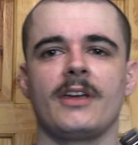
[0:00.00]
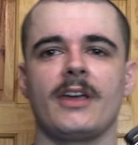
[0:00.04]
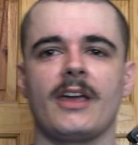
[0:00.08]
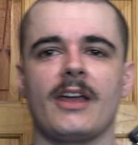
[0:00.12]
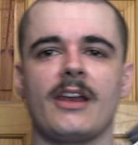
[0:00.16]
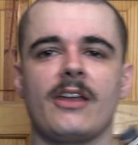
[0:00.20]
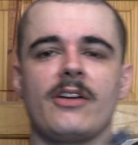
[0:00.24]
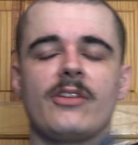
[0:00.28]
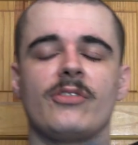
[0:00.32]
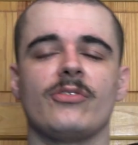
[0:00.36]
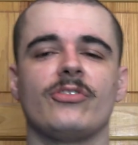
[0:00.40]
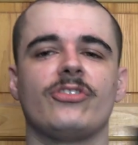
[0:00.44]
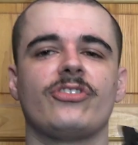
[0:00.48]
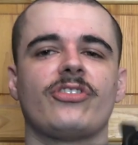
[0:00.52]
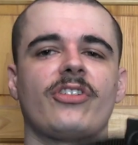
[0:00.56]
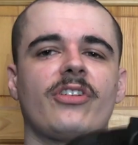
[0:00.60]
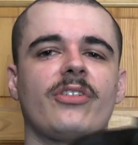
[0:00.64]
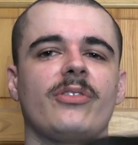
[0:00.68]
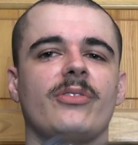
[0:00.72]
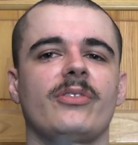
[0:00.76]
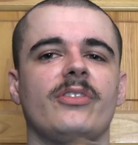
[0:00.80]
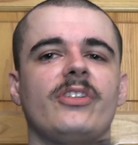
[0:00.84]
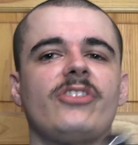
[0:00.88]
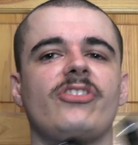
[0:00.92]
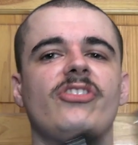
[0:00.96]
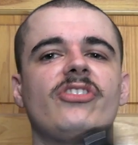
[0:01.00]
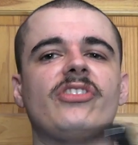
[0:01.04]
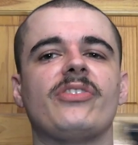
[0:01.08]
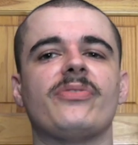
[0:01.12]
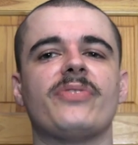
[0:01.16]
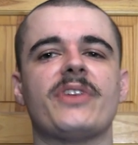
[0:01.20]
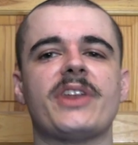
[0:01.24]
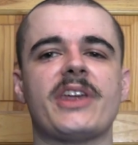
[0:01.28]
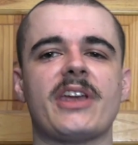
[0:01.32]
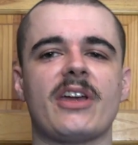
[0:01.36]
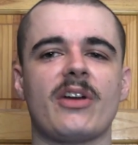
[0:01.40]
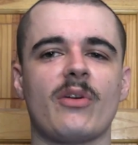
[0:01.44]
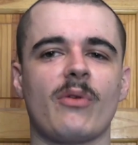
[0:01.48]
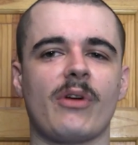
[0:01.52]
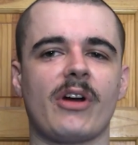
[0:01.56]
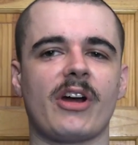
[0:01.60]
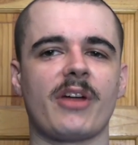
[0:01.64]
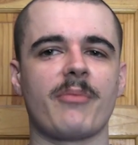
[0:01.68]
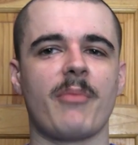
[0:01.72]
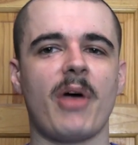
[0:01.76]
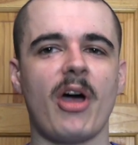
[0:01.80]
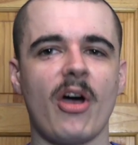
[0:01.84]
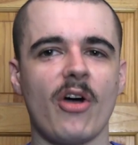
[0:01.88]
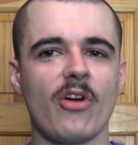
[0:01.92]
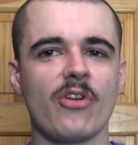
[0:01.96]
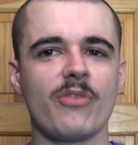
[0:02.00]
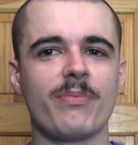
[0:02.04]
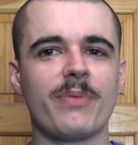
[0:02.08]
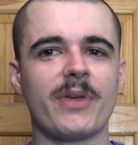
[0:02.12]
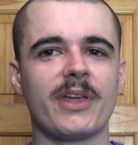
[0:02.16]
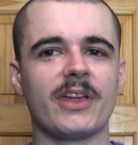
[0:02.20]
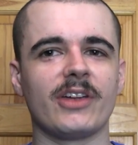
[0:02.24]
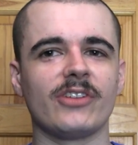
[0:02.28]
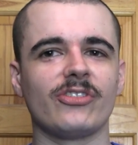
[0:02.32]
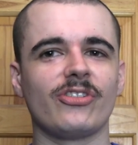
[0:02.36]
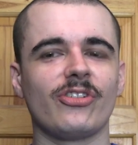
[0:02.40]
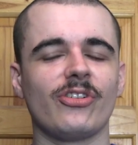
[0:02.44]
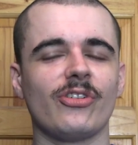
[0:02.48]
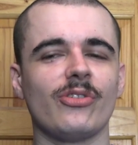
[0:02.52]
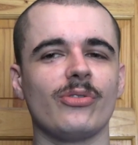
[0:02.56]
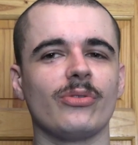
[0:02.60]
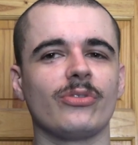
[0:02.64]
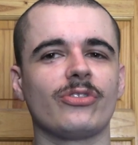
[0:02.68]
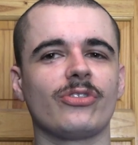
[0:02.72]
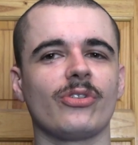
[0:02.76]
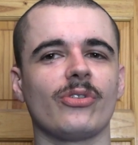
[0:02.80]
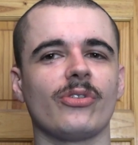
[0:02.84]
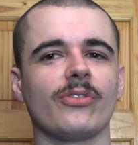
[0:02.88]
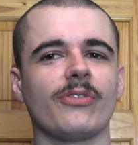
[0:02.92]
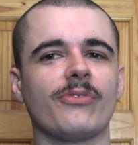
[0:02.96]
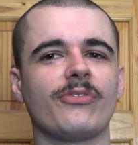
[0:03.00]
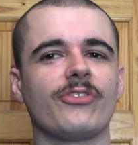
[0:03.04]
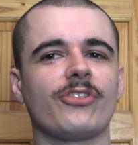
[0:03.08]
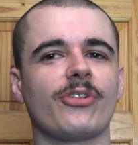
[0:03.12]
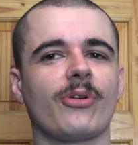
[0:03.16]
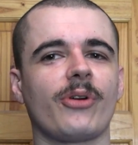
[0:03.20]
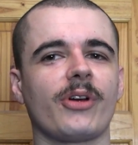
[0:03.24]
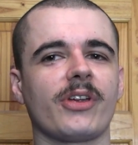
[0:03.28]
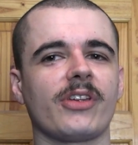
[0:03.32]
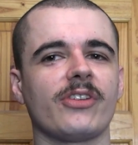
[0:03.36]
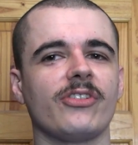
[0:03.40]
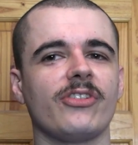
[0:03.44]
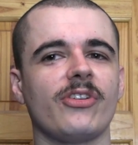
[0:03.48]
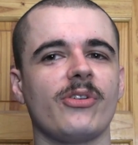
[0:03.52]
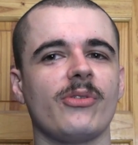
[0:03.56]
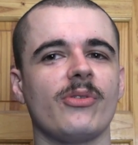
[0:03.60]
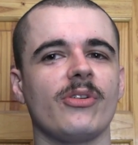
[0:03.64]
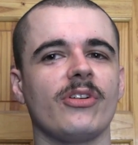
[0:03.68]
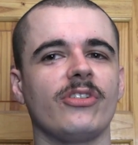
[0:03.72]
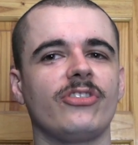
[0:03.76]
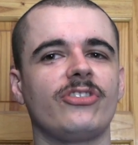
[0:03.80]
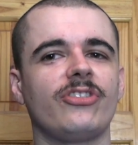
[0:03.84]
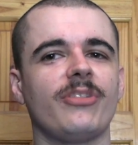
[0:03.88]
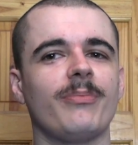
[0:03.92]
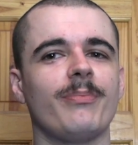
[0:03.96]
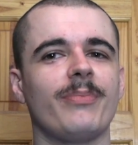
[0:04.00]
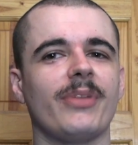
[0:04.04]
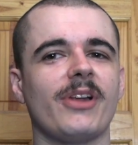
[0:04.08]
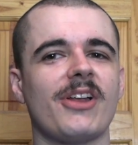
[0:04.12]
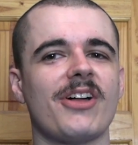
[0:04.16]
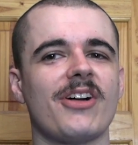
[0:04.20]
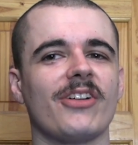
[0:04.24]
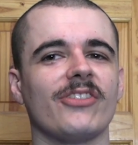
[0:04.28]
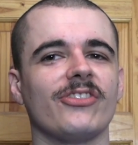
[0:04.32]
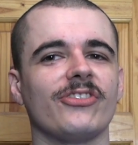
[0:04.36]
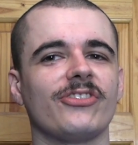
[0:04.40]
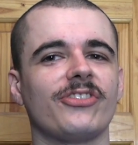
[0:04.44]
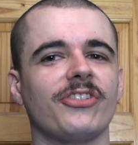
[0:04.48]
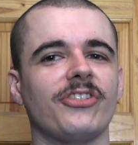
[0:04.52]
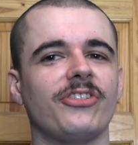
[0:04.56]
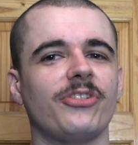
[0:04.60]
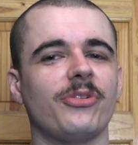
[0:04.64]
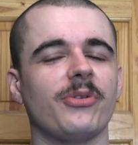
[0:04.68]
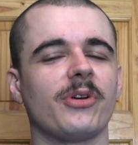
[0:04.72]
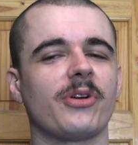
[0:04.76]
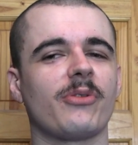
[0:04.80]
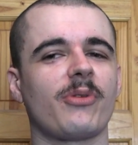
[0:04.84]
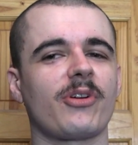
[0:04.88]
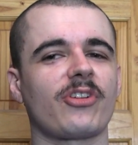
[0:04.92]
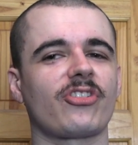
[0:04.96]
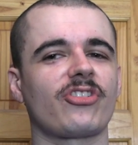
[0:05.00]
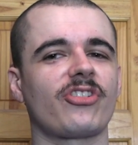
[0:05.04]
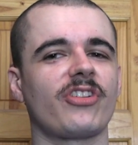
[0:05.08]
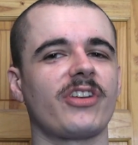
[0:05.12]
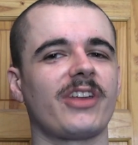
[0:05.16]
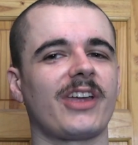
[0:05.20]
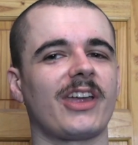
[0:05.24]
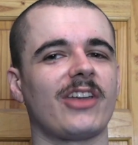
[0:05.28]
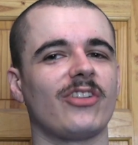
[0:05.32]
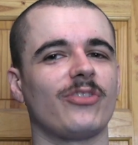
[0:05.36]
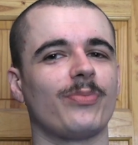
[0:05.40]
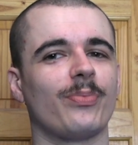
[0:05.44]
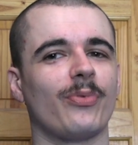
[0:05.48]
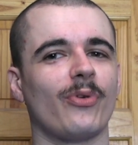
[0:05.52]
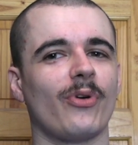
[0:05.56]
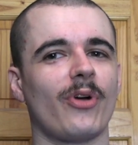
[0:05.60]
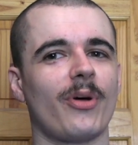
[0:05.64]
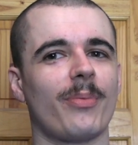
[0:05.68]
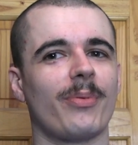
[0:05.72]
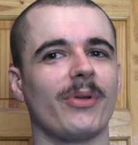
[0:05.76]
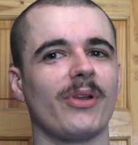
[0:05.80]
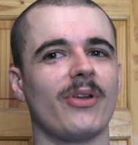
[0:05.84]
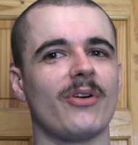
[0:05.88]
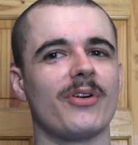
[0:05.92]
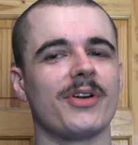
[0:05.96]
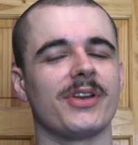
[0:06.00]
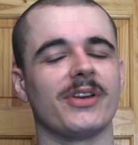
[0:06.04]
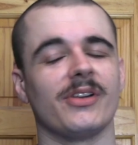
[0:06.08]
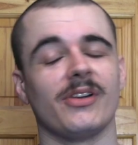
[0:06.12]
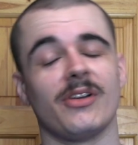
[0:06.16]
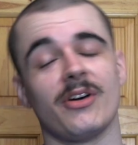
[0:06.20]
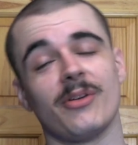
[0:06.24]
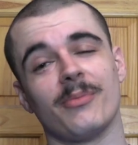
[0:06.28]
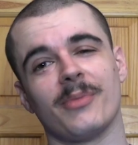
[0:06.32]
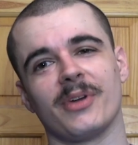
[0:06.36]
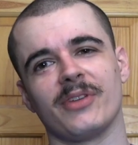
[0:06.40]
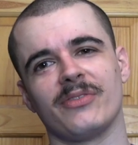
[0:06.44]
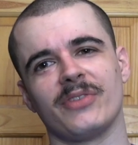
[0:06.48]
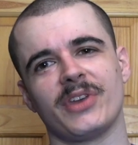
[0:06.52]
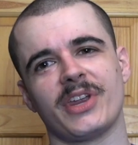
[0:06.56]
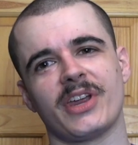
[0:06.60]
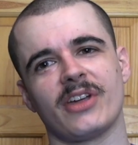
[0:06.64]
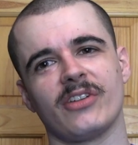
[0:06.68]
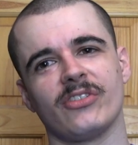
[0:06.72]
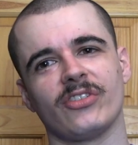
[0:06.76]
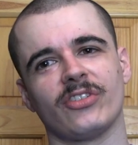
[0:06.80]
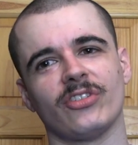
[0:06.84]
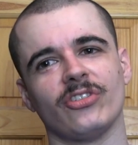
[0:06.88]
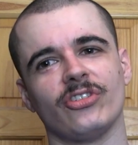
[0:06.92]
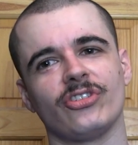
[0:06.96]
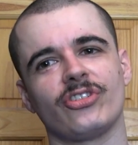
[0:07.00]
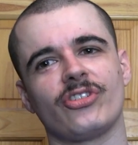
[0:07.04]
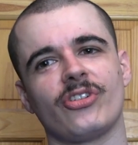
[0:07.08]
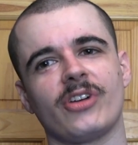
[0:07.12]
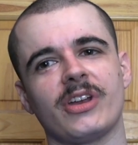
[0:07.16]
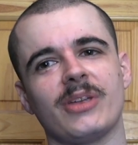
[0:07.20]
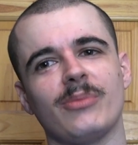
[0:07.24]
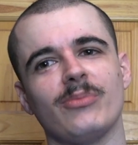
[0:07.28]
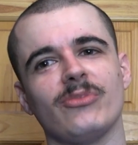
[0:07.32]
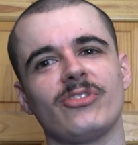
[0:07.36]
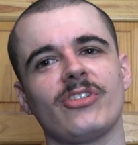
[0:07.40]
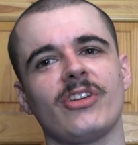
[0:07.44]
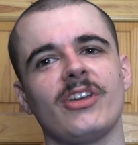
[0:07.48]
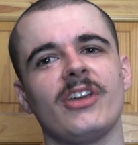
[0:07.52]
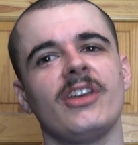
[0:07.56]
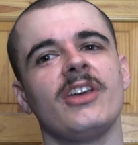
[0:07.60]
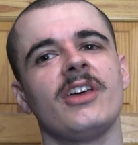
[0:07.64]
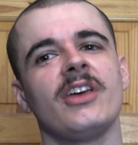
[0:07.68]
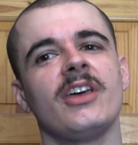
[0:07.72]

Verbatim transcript: Hello, so this is a video where I'm hoping to sort of try and do a simple answer to a question that gets brought up a lot in a lot of my videos and streams.